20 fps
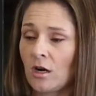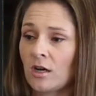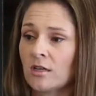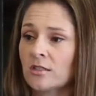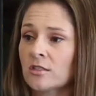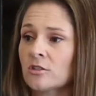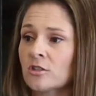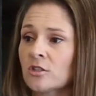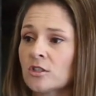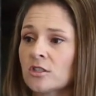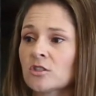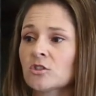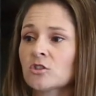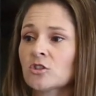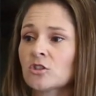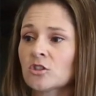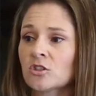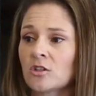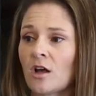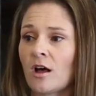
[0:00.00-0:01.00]
because her
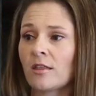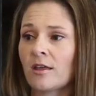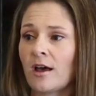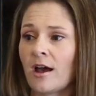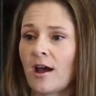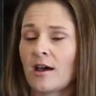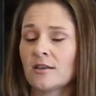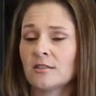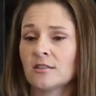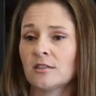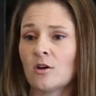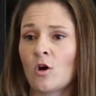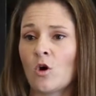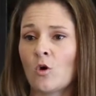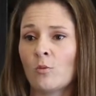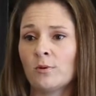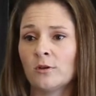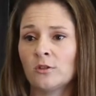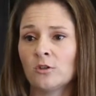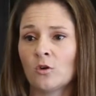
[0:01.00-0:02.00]
sister saw that as an
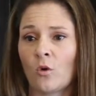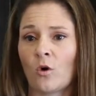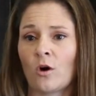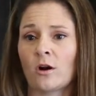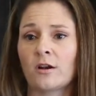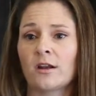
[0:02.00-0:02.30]
open door